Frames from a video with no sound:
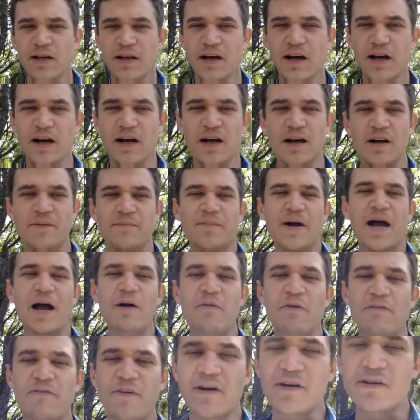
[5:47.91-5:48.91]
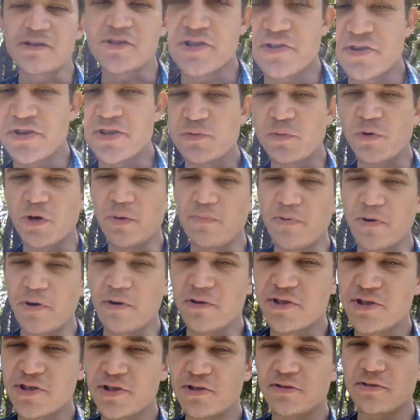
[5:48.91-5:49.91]
how a voluntarist would
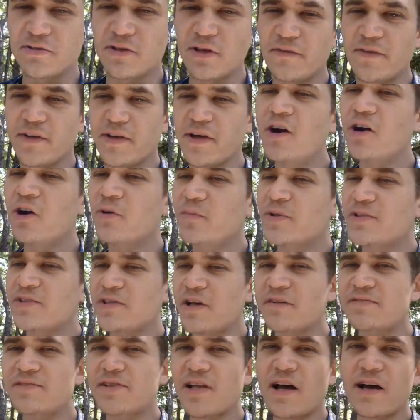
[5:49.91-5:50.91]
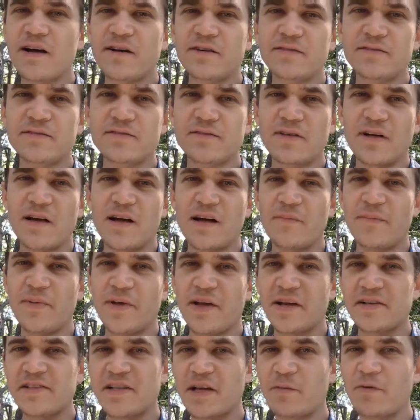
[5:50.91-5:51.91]
approach living a homeless lifestyle,
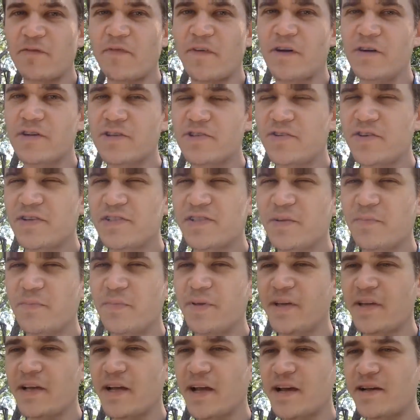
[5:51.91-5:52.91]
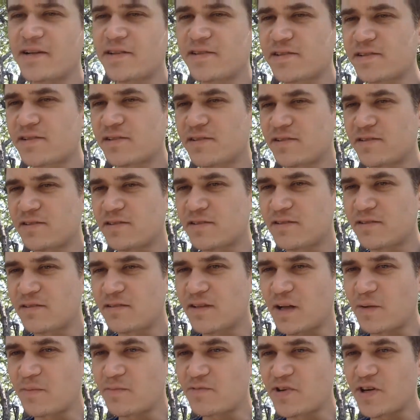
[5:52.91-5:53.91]
being as I'm a voluntarist and being as
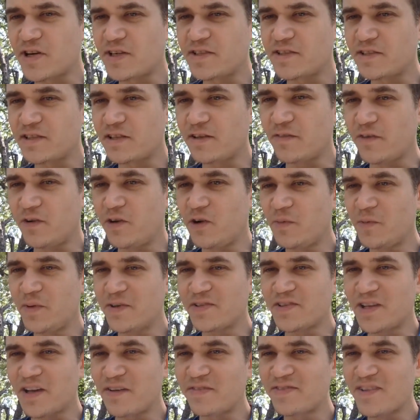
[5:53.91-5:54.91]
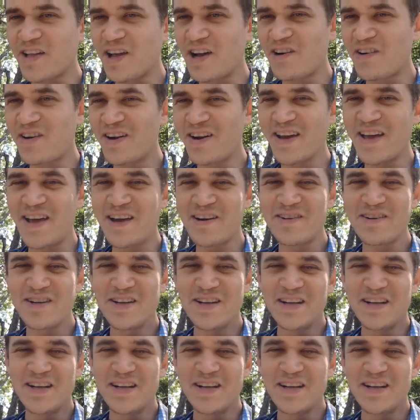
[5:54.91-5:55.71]
I'm trying to live a homeless lifestyle right now.